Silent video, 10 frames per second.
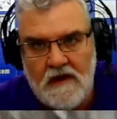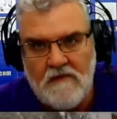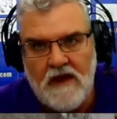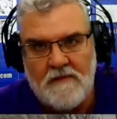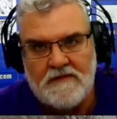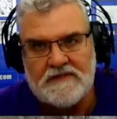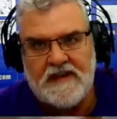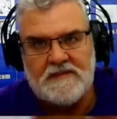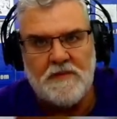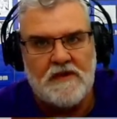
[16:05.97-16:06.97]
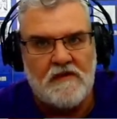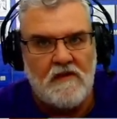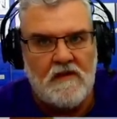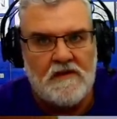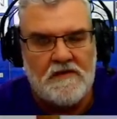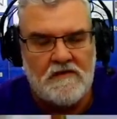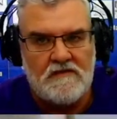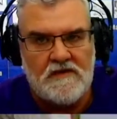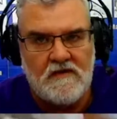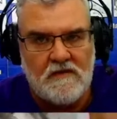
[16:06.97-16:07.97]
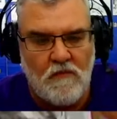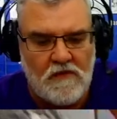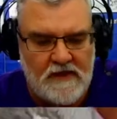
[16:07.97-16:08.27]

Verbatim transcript: grab your sketchbook and all your, you can